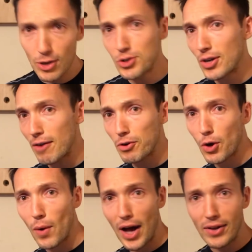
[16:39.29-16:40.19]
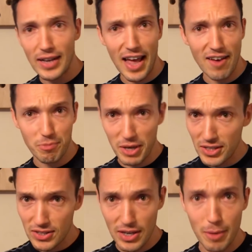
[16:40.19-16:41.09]
Don't you ever go out and have
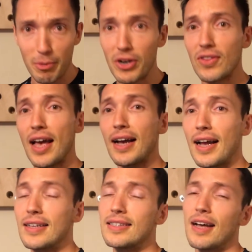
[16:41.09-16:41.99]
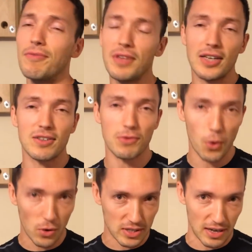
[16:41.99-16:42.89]
pizza and beer and that kind of stuff? Yes, of
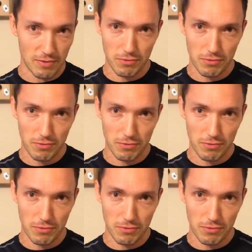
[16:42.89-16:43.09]
course.